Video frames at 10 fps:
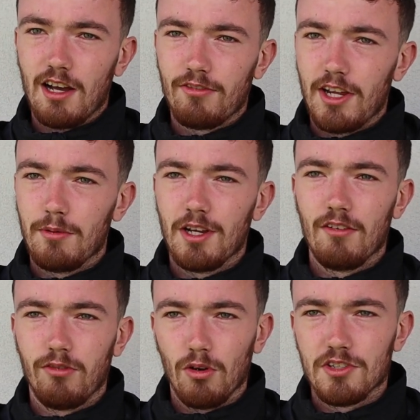cafe we
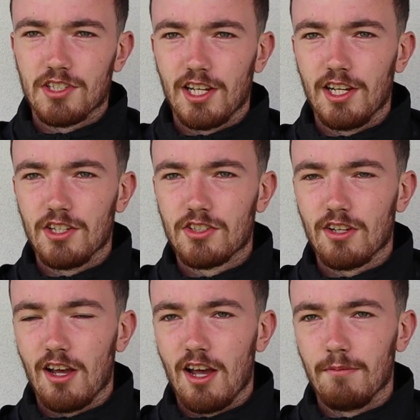have
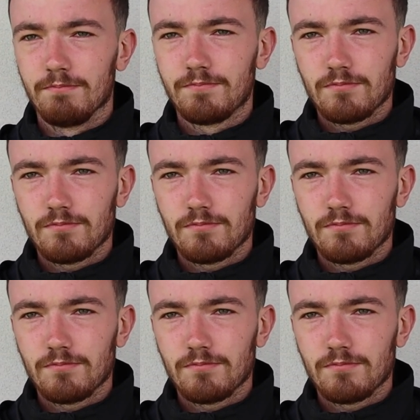volunteers um,